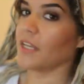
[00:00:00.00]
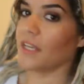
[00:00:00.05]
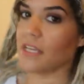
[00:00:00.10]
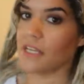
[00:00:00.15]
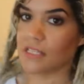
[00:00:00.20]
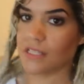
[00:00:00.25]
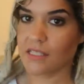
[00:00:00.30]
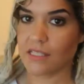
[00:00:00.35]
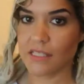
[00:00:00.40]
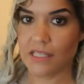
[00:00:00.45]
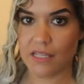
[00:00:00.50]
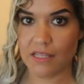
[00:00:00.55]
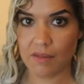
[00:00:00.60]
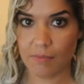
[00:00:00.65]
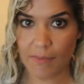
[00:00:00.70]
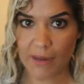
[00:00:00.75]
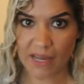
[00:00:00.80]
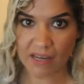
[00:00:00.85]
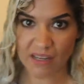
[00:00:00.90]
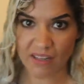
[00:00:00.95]
you can see the
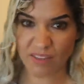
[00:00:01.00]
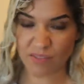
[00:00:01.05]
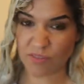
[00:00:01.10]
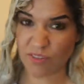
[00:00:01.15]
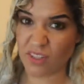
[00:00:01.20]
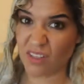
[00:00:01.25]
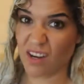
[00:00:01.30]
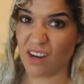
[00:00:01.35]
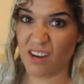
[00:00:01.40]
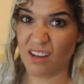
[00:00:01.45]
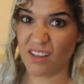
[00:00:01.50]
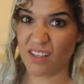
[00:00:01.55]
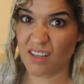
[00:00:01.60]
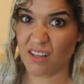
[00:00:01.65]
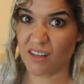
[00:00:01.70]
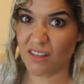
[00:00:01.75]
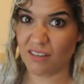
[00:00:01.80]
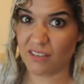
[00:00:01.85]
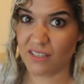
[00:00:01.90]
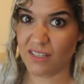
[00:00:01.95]
back and the front. I
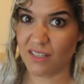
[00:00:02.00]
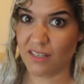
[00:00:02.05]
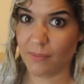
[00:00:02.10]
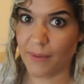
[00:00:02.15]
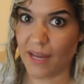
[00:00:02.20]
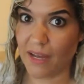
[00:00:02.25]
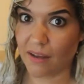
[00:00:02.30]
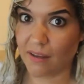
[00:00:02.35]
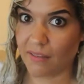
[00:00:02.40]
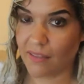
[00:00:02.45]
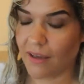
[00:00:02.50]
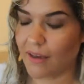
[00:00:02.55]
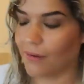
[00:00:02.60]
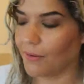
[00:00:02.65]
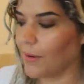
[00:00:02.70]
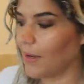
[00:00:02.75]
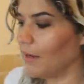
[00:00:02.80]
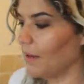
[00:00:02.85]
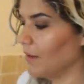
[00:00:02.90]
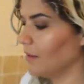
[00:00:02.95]
can't see the back that
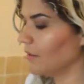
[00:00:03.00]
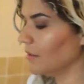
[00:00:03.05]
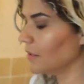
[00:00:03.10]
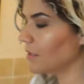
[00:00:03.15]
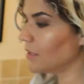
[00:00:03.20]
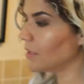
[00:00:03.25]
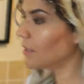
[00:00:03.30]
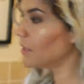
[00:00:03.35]
well.